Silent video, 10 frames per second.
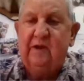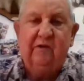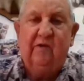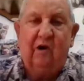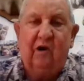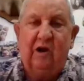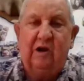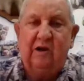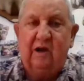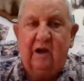you know,
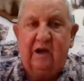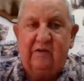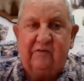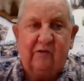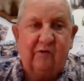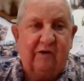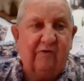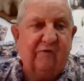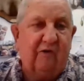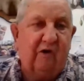early and late, you know,
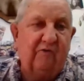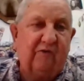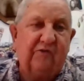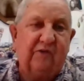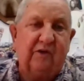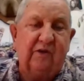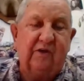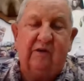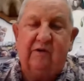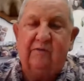you're frog
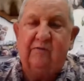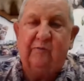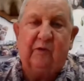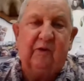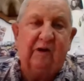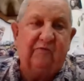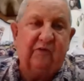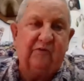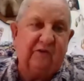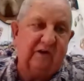fishing or spinnerbait
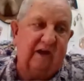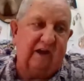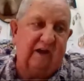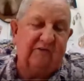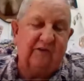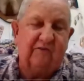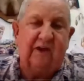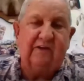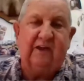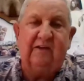fishing, that kind of stuff
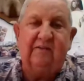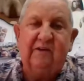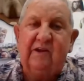like that.